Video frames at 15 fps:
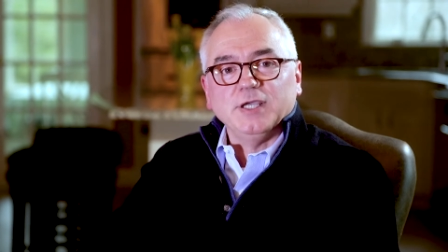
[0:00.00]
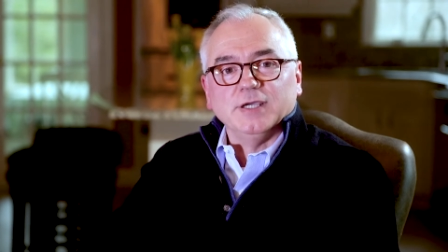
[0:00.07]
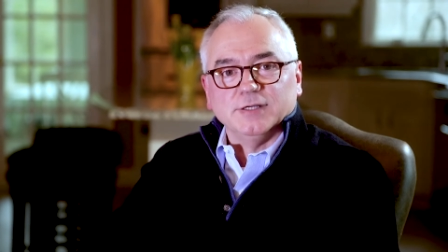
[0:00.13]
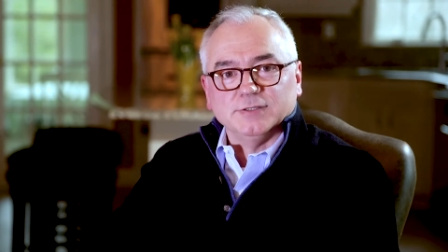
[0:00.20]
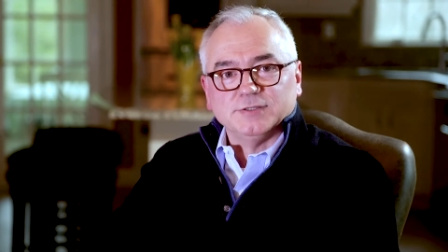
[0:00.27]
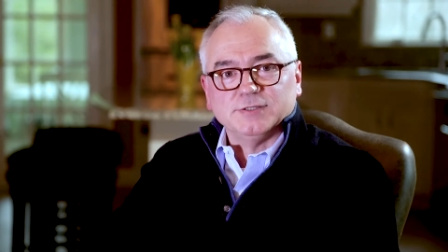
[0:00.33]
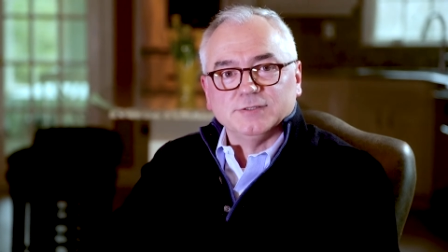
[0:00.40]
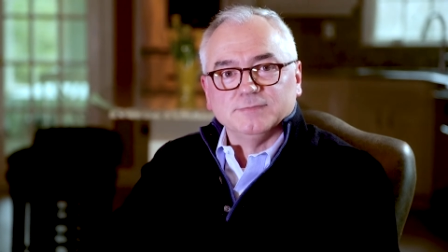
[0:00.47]

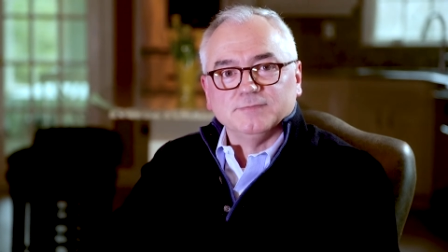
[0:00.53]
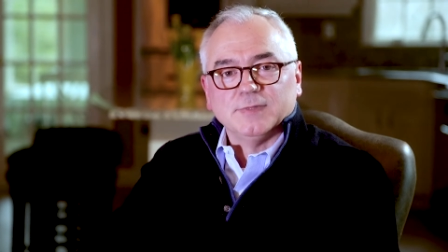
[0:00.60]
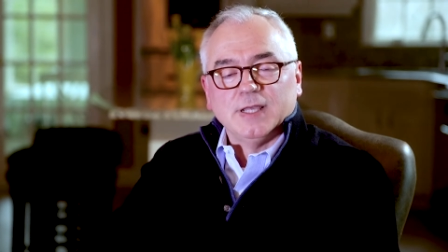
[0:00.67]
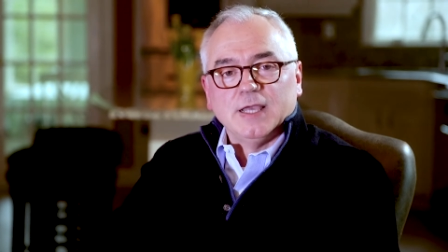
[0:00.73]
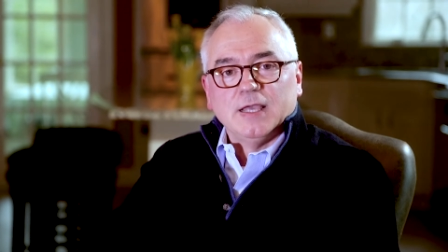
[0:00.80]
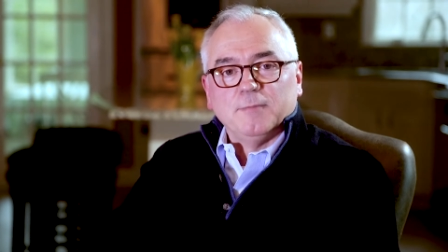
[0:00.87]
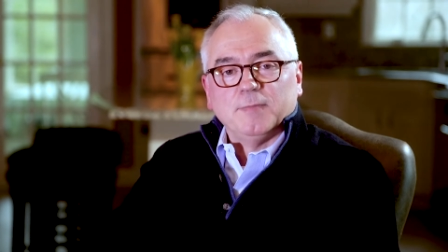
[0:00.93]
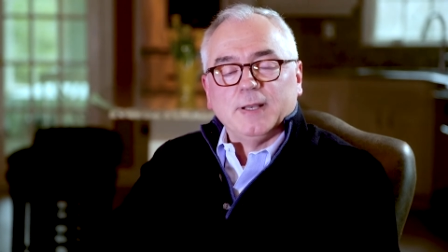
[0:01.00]
years,
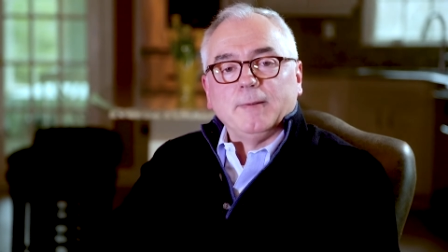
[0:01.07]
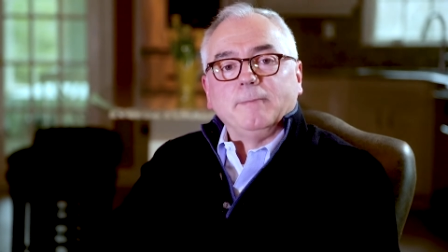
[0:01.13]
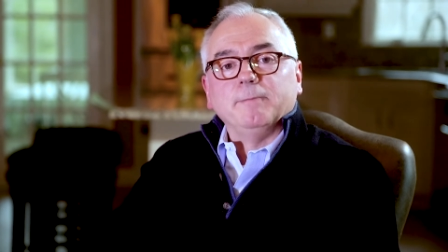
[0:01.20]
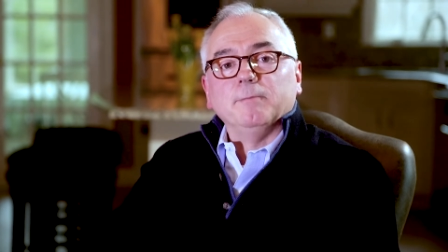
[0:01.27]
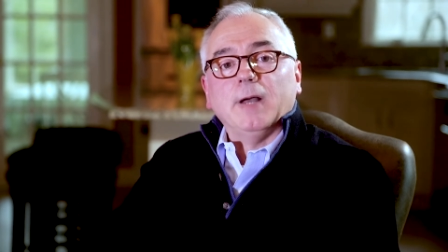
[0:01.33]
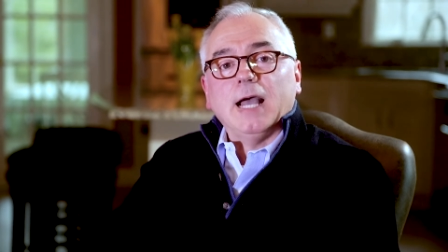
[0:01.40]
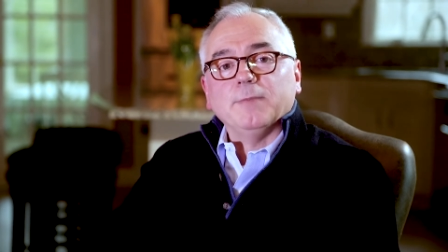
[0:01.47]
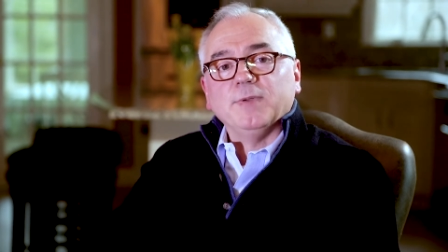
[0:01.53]

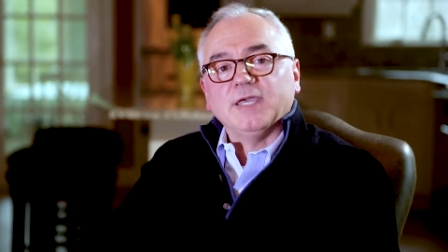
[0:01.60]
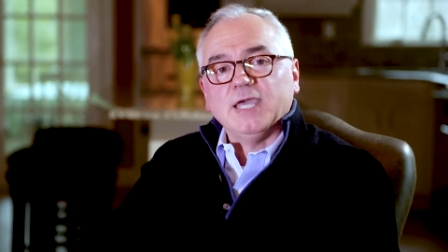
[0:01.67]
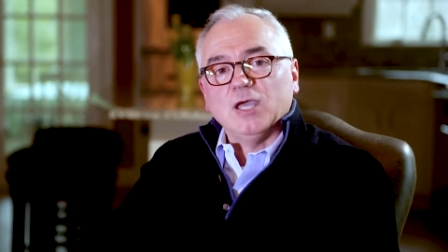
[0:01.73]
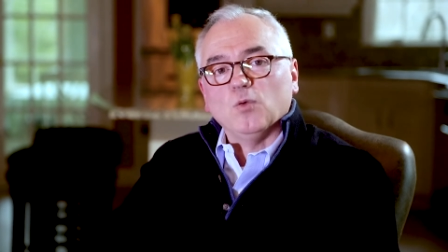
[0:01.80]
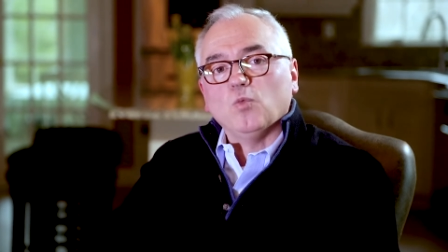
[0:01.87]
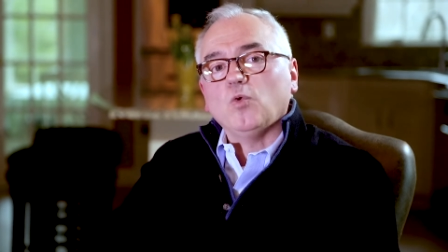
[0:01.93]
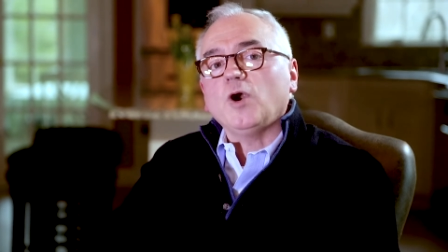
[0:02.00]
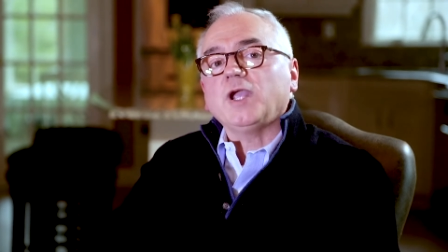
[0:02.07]
but I
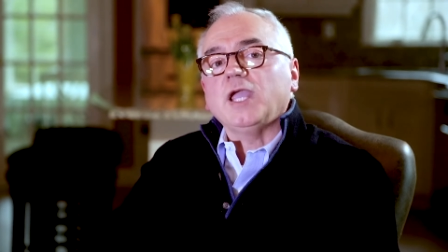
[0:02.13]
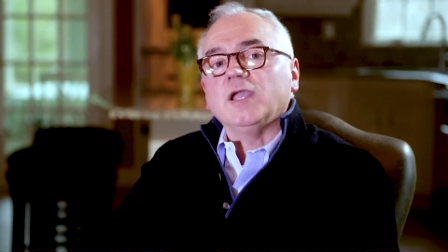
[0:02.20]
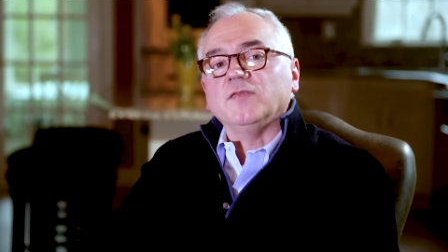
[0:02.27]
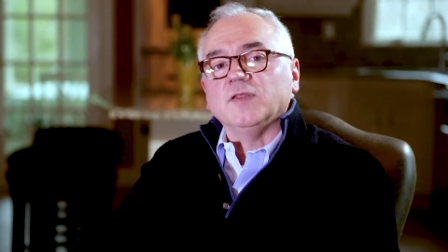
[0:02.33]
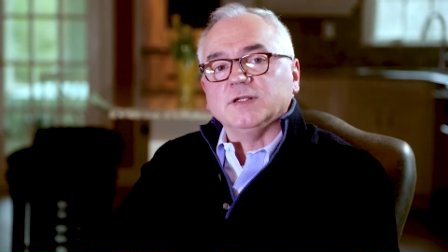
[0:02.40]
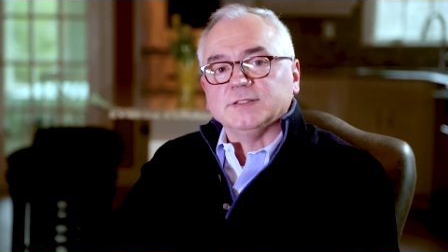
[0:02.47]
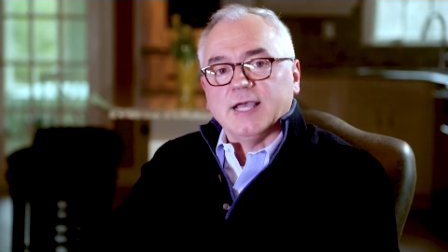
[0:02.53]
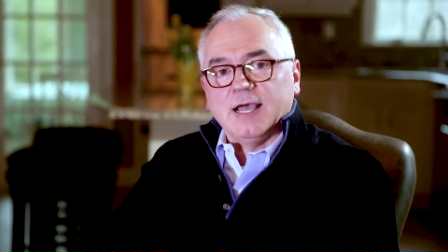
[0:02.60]
began working
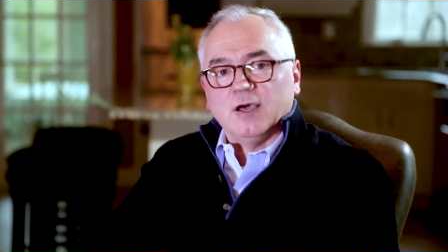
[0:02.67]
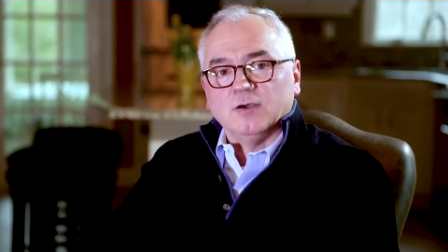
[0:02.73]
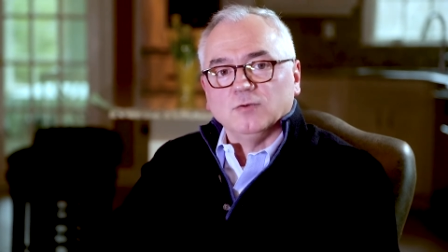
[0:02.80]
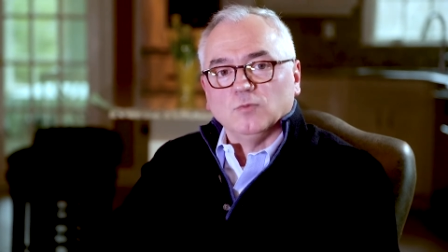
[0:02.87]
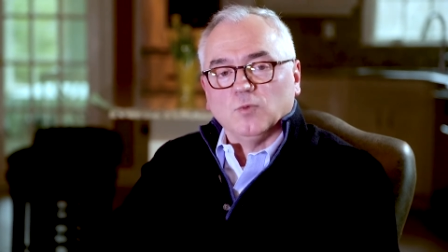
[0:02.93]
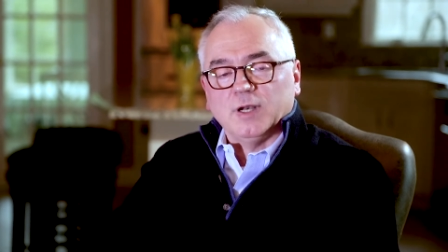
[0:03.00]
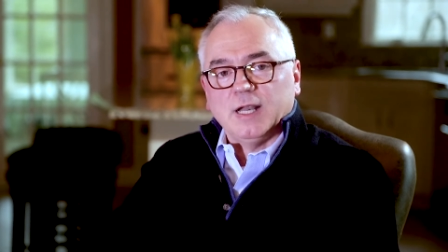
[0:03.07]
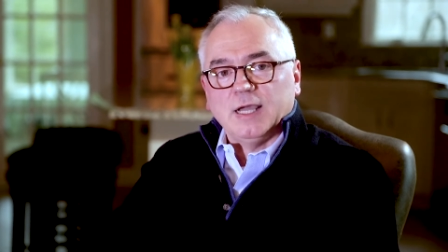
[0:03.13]
in the
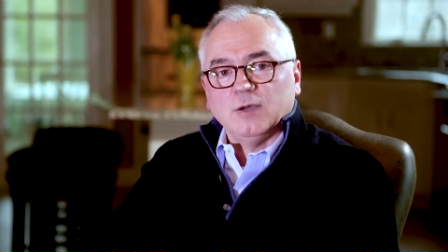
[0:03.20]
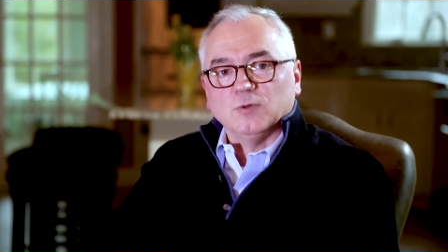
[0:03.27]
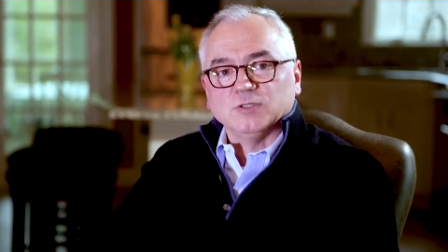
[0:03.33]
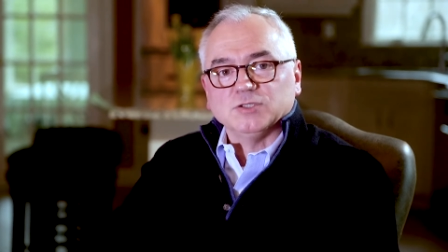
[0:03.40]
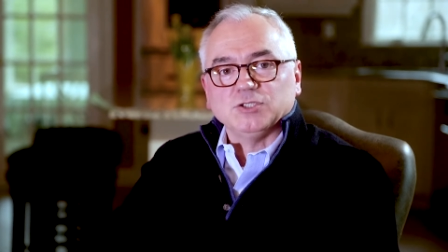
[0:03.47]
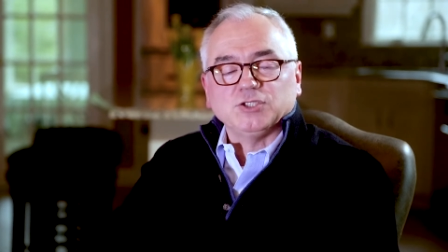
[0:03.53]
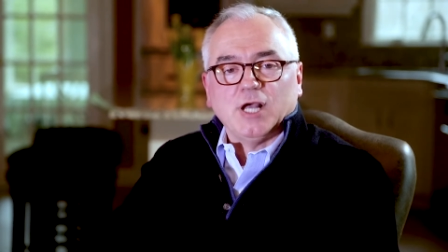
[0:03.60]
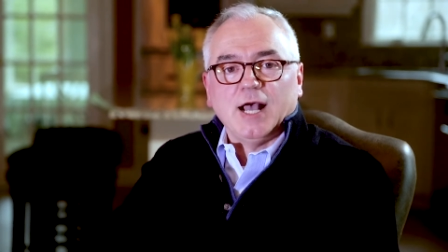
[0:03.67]
town when I
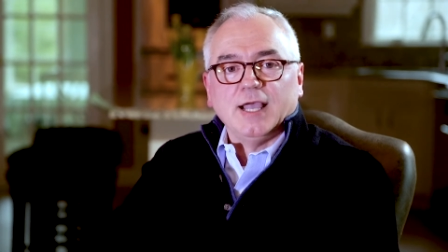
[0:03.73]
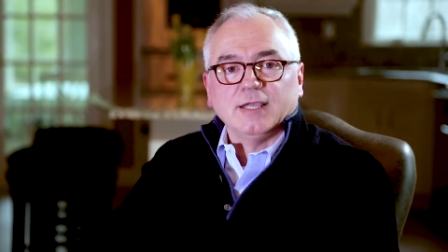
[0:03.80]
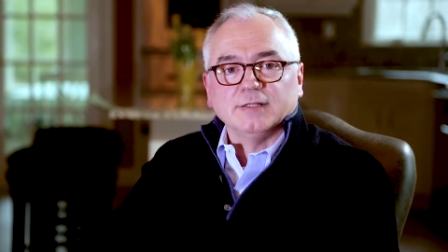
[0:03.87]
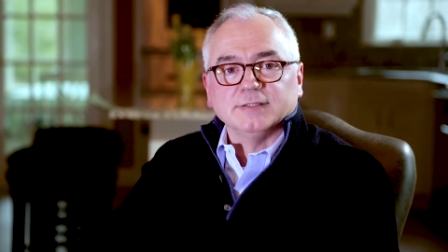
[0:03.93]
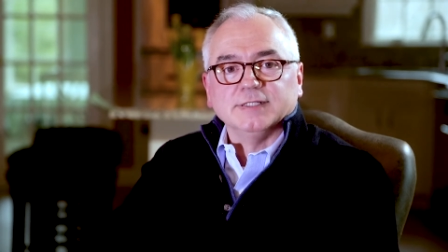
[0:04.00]
was a child